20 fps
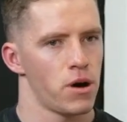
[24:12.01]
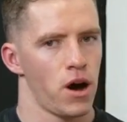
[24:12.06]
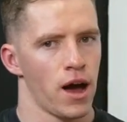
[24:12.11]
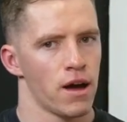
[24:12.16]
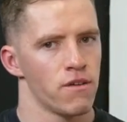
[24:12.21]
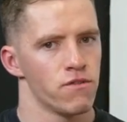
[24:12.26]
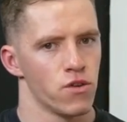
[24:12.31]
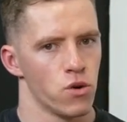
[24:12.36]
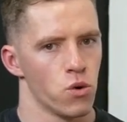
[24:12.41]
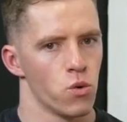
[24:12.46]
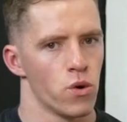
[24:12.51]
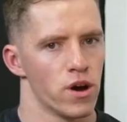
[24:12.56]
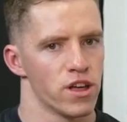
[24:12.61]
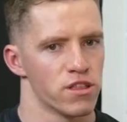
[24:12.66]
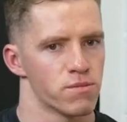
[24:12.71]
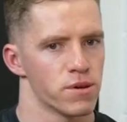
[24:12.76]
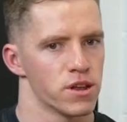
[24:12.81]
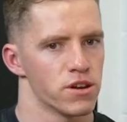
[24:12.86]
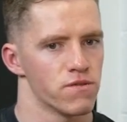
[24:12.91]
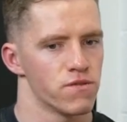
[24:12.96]
I've always
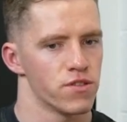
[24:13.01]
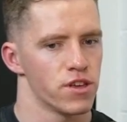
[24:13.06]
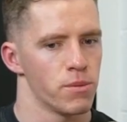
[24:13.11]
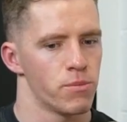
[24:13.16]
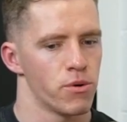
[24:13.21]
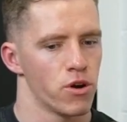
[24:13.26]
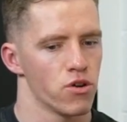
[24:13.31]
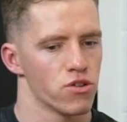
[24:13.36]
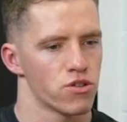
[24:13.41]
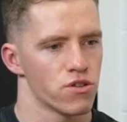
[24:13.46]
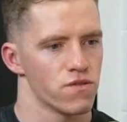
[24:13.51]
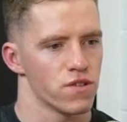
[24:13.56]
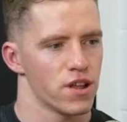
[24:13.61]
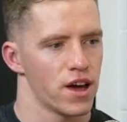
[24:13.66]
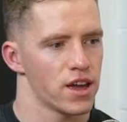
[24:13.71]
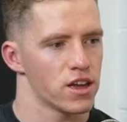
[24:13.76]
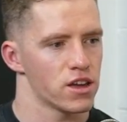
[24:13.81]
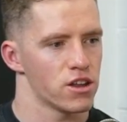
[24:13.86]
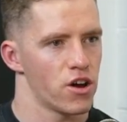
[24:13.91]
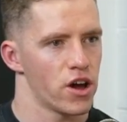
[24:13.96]
been of the approach of like,
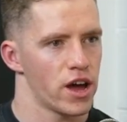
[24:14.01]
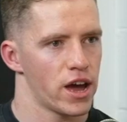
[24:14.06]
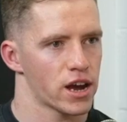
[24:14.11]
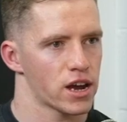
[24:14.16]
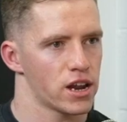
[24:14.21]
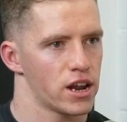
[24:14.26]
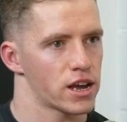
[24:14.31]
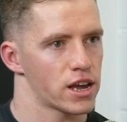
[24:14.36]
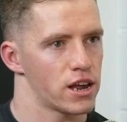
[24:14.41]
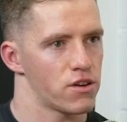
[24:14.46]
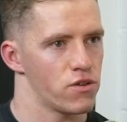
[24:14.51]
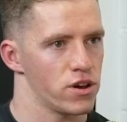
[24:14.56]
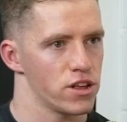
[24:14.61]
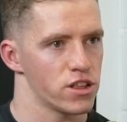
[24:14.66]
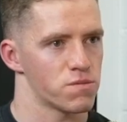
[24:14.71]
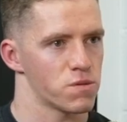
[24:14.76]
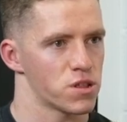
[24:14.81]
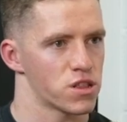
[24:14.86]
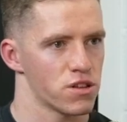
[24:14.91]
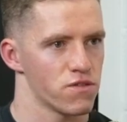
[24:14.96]
you know, how can I get really
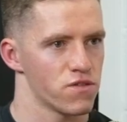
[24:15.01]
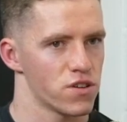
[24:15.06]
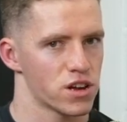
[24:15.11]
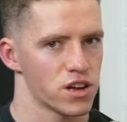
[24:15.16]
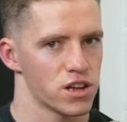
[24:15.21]
specific?